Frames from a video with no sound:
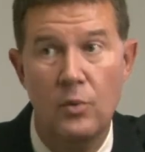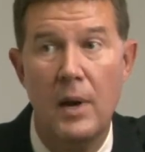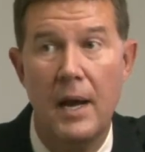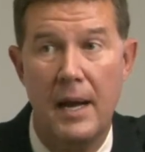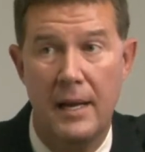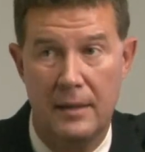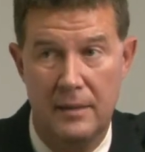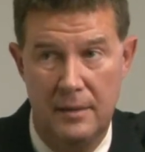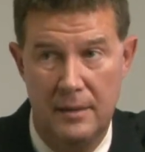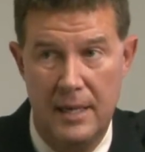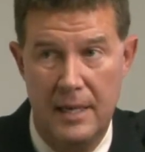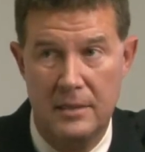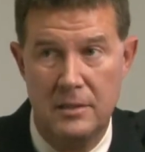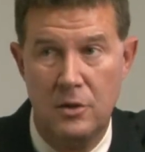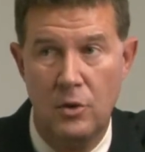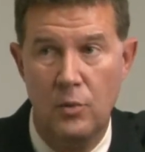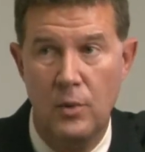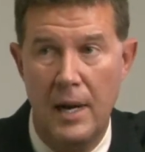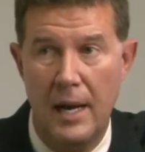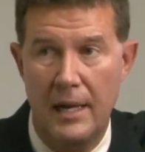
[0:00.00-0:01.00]
correct. That's
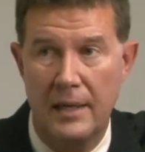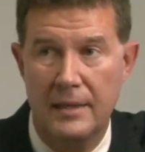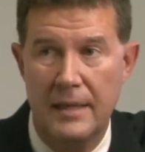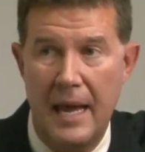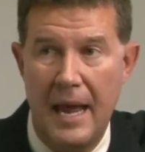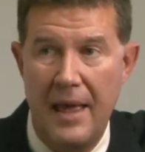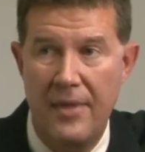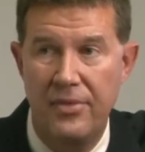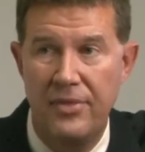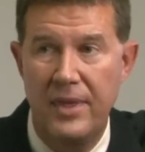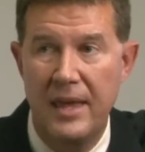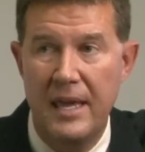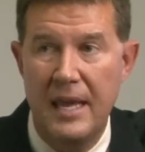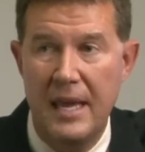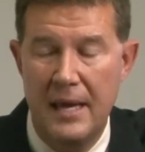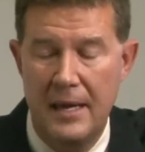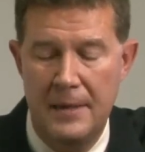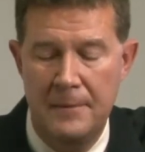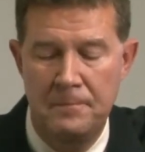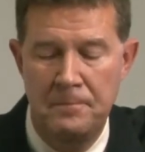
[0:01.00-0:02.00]
correct. And
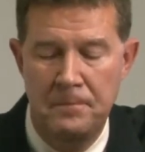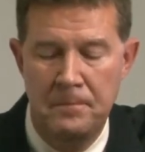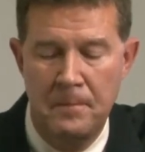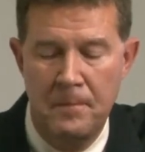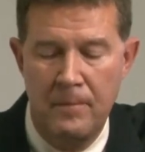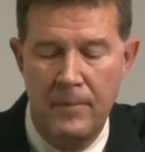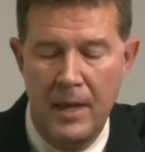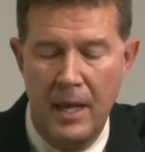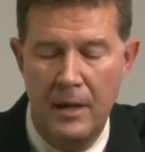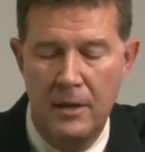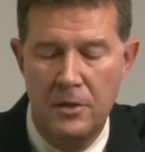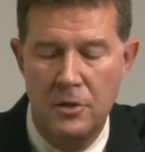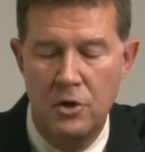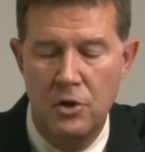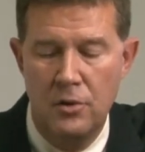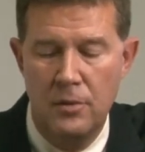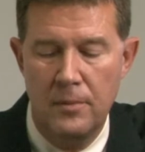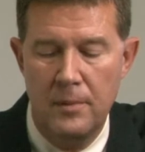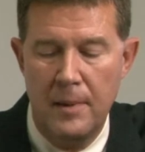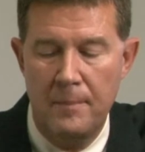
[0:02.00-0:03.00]
then
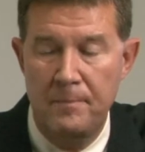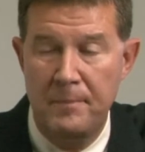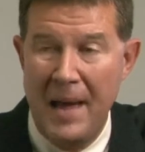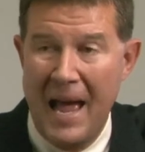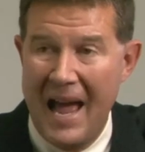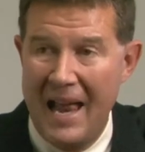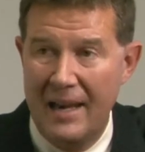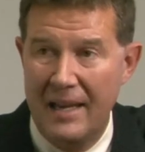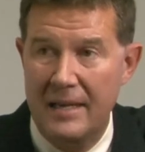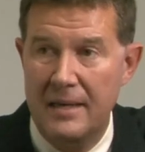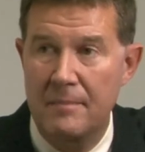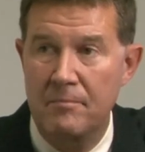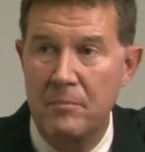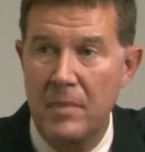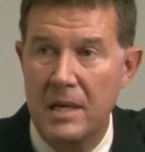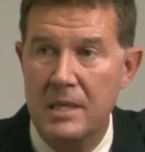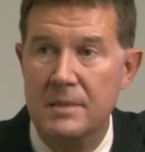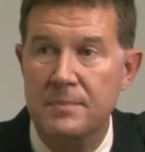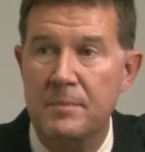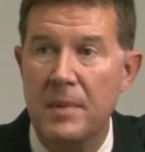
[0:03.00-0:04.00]
your ballot
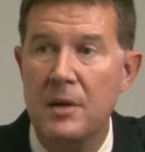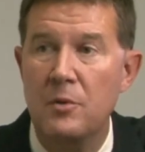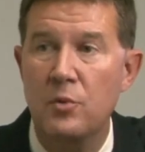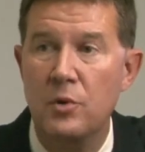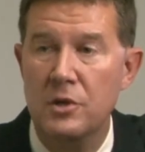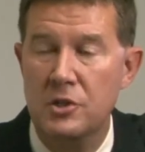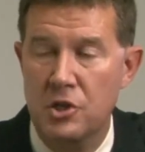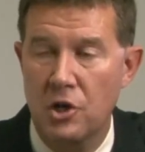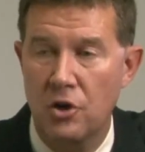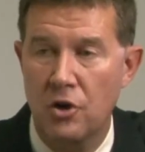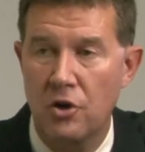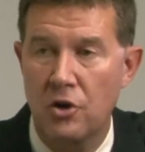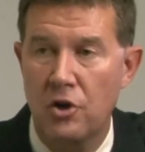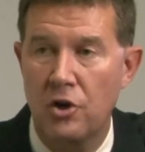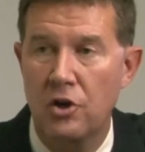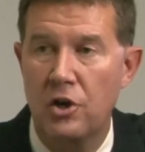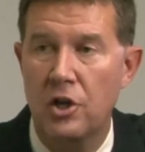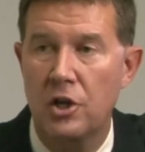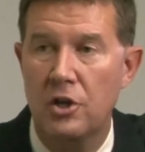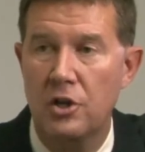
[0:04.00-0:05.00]
must be
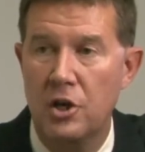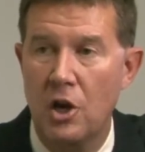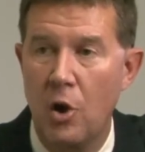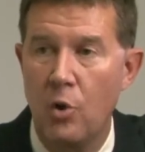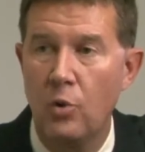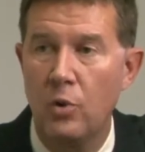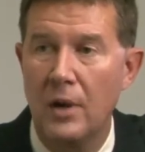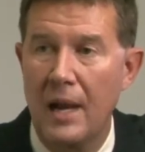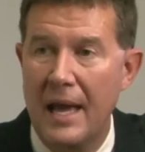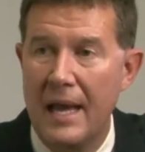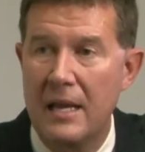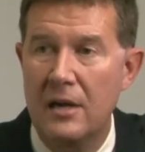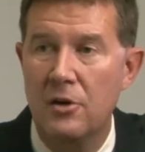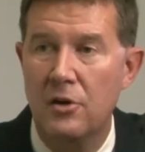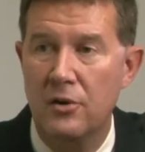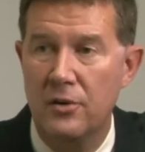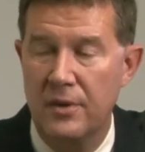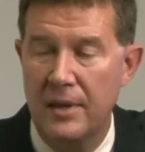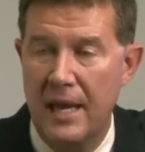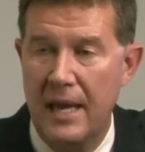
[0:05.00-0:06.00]
returned no
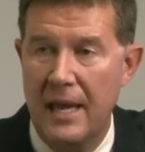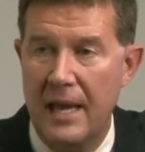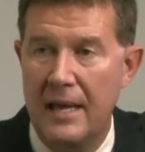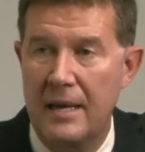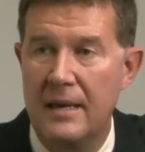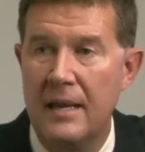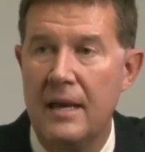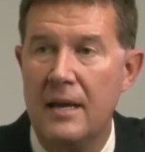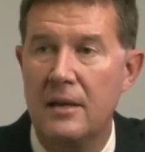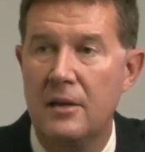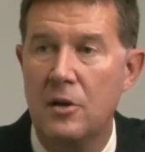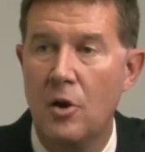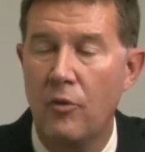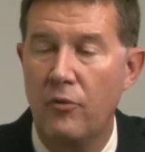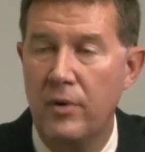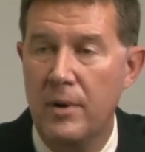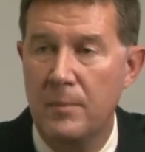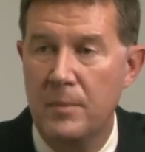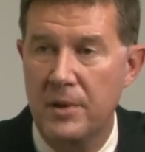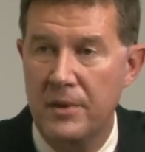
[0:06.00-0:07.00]
later than
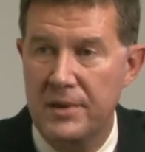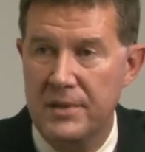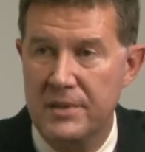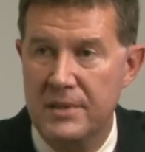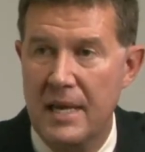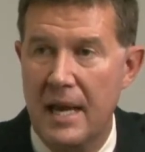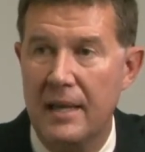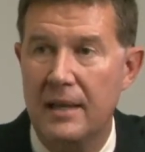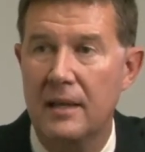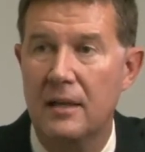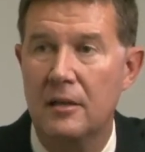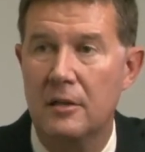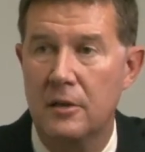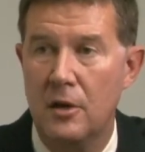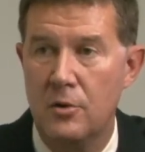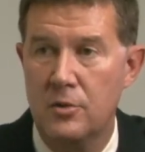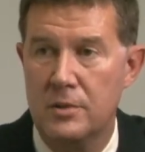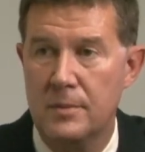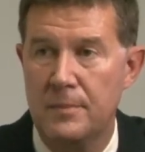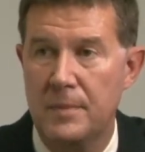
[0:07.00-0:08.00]
November the 2nd,
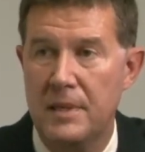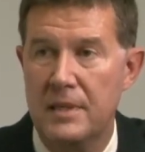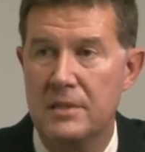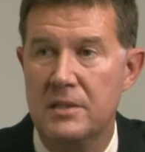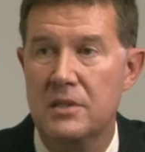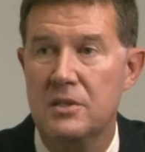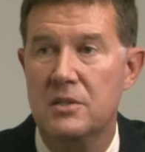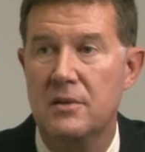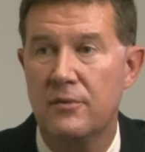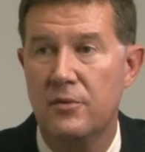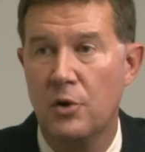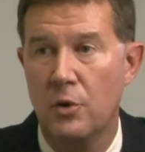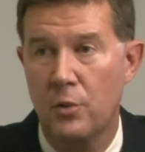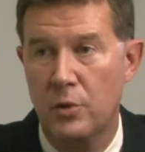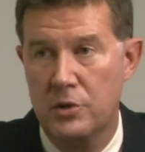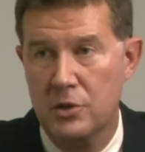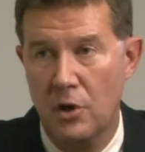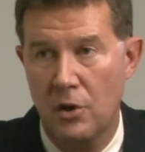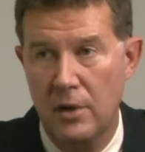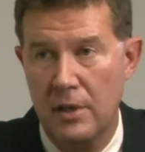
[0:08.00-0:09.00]
close of business, if you're
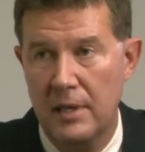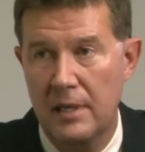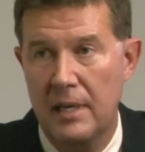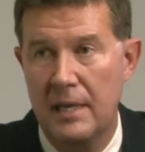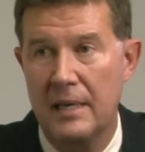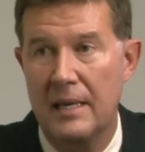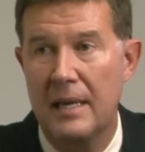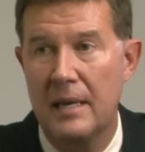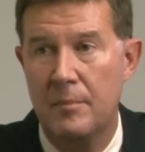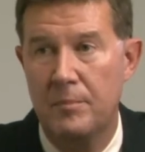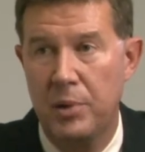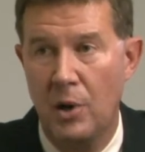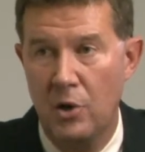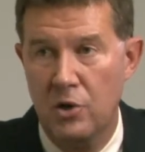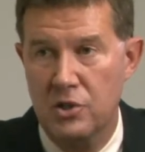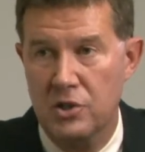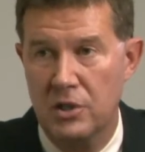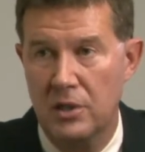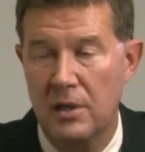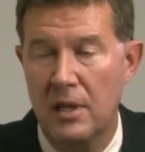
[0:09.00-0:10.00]
returning it in
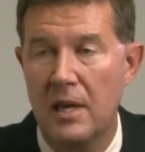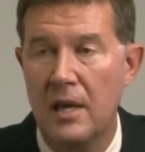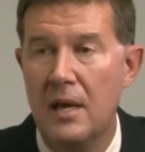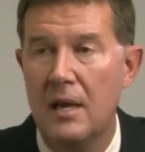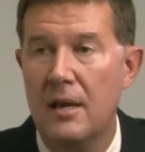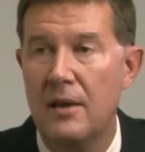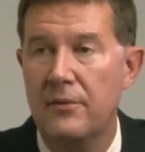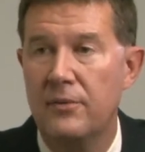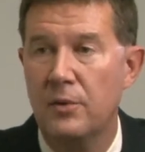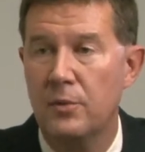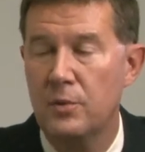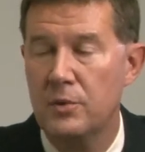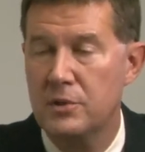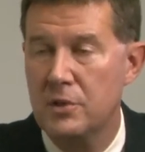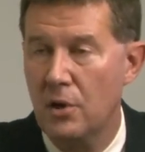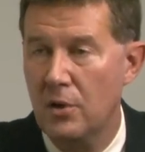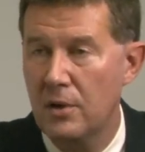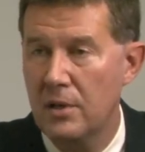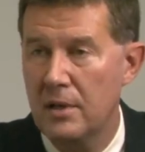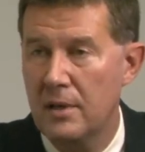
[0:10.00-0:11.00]
person. If you're
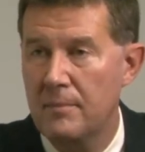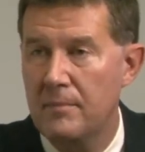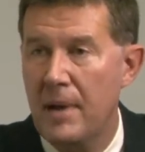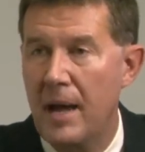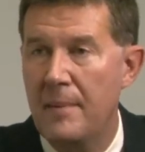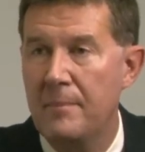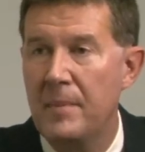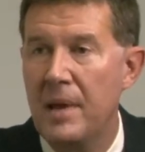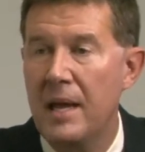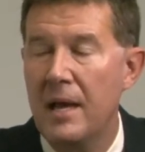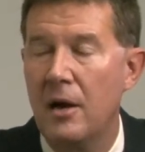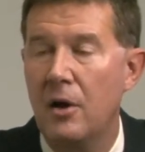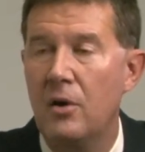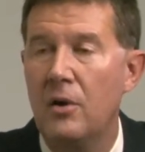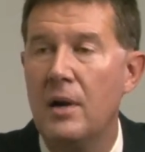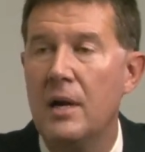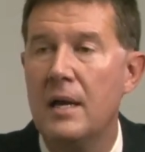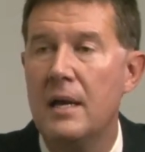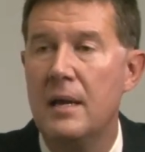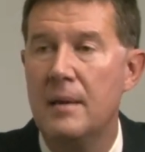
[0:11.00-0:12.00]
returning it by
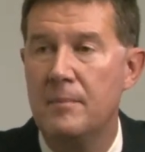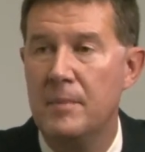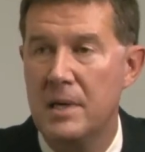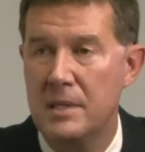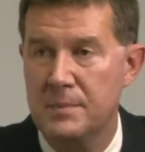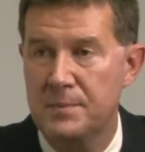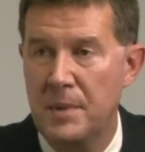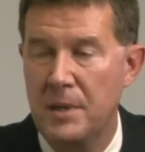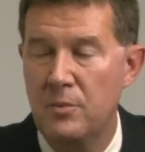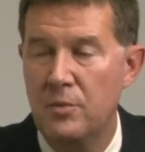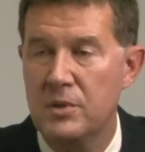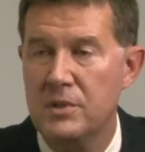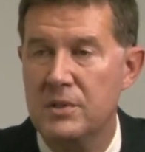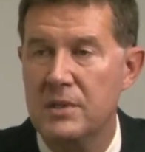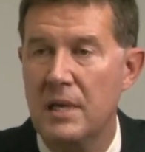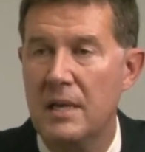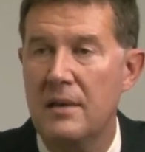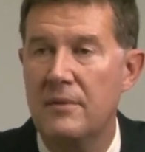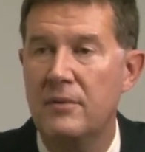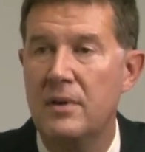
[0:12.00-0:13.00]
mail, it must be
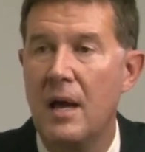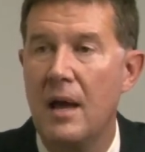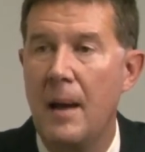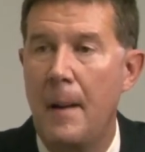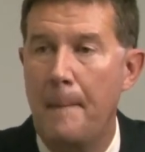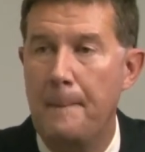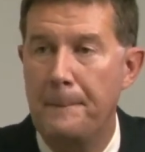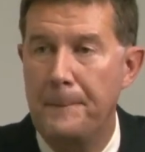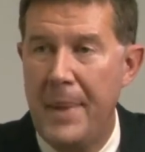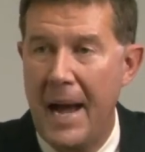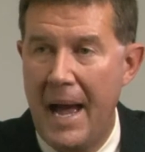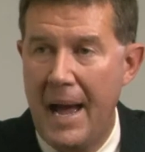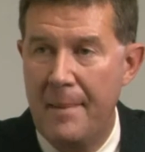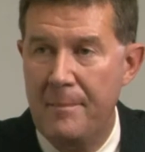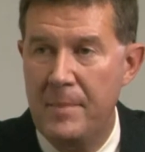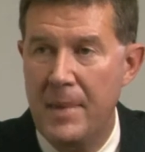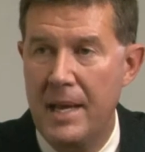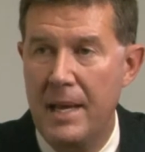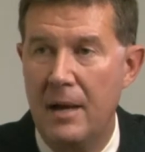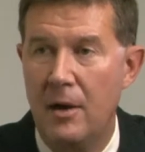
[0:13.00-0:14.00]
received by
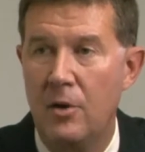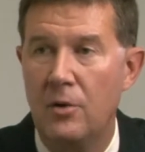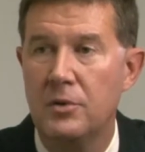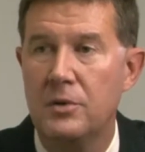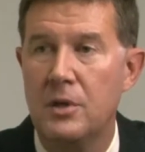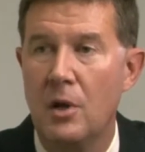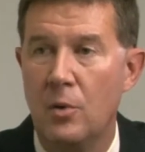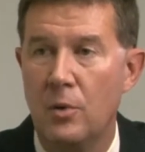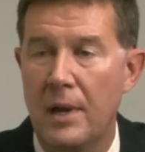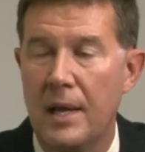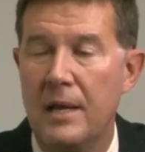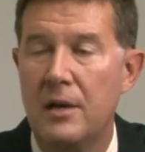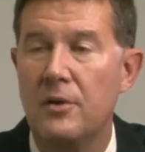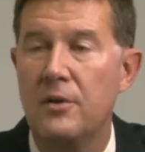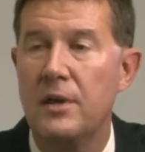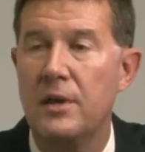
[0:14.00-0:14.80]
mail no later